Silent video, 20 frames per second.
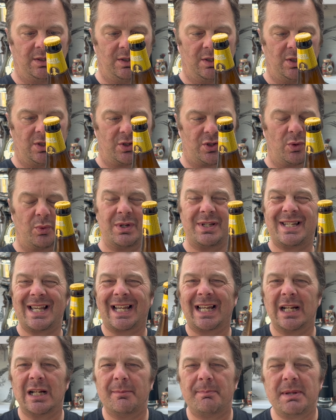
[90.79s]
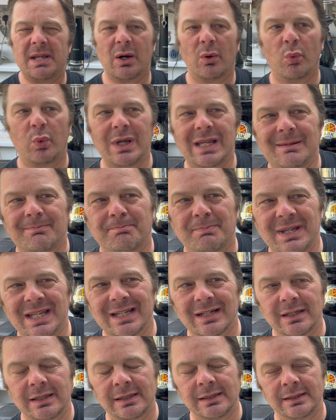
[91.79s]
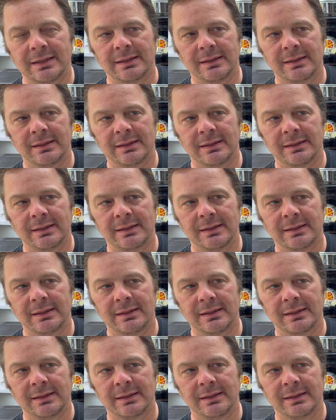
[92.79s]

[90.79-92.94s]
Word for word: So is it going to be a wheat beer?